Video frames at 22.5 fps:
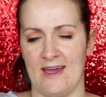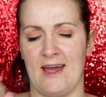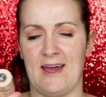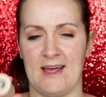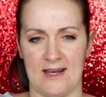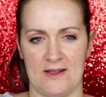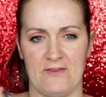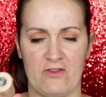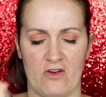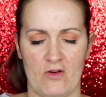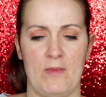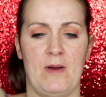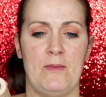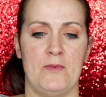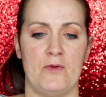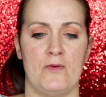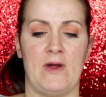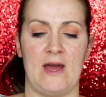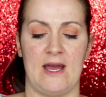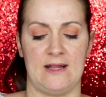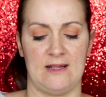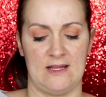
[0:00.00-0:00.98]
And if I
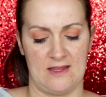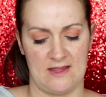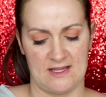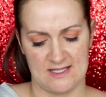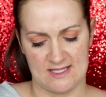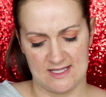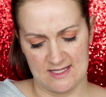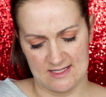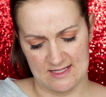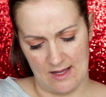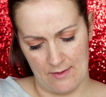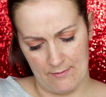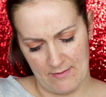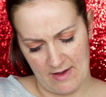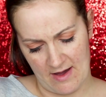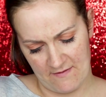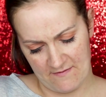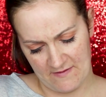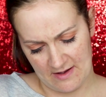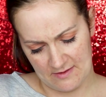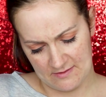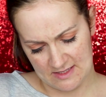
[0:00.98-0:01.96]
remember rightly, this is a
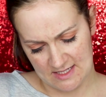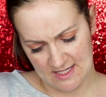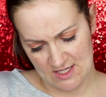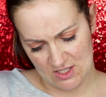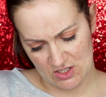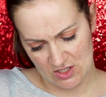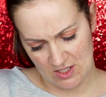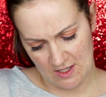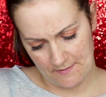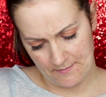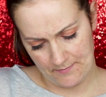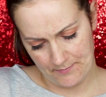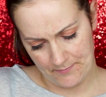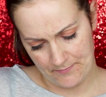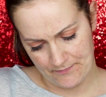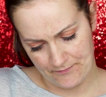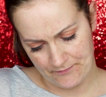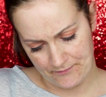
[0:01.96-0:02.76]
matte foundation.